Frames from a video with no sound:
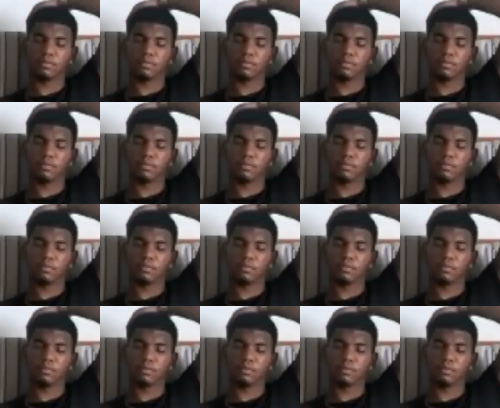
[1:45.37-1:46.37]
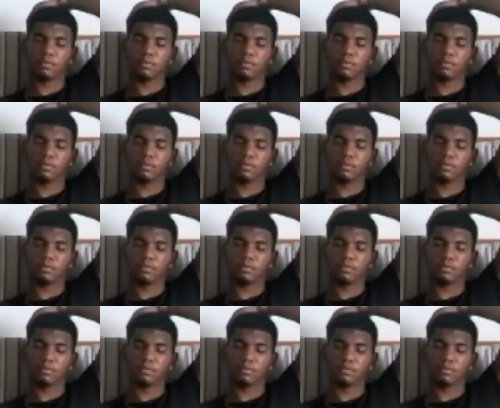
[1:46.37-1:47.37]

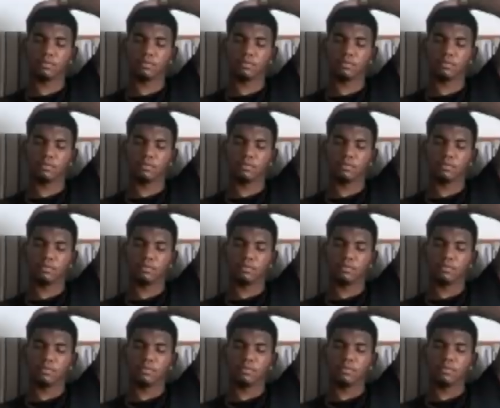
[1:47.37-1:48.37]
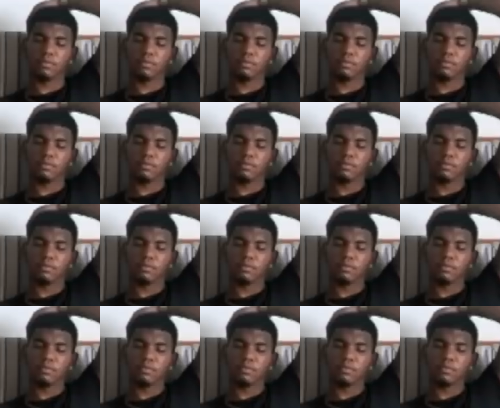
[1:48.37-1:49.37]

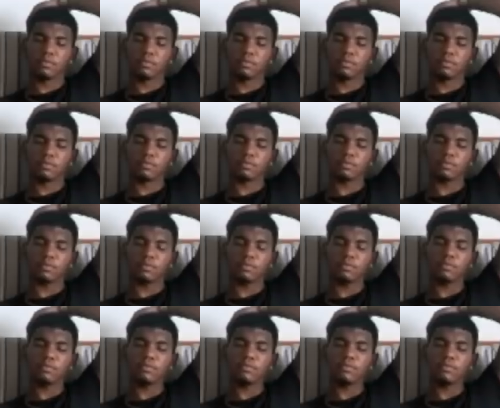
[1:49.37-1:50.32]
[no speech]